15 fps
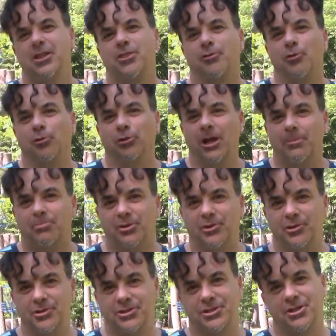Throw
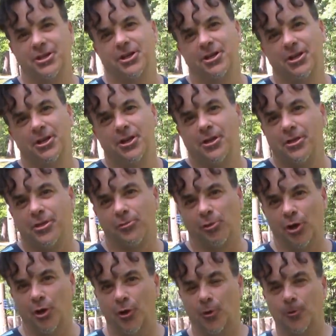leopards,
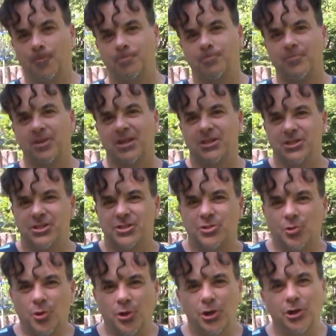throw
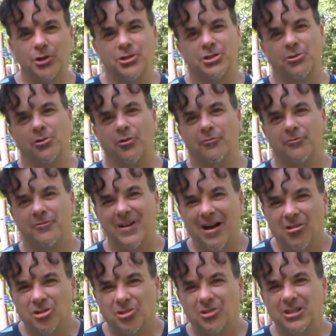destroyers, throw
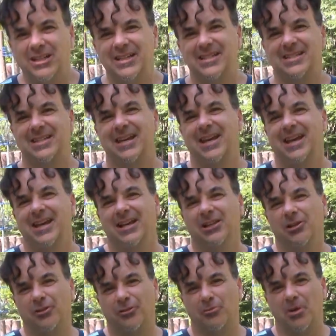Valkyries.
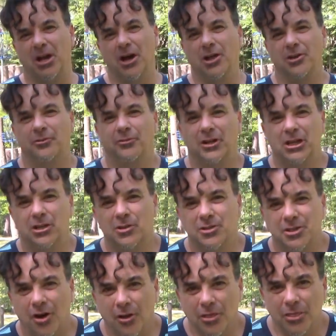Look for my other
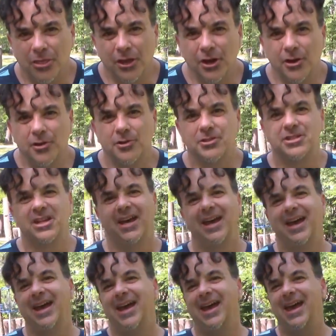videos on those,
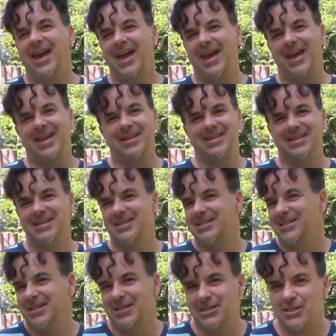and
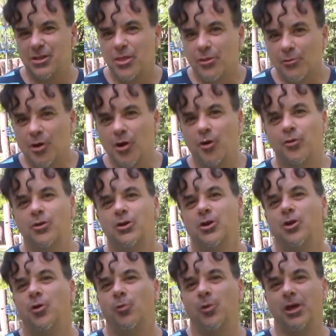just throw
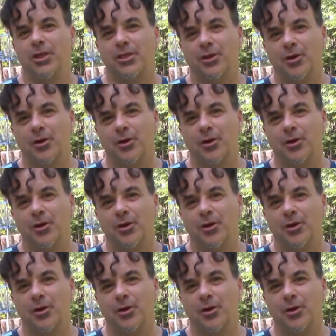with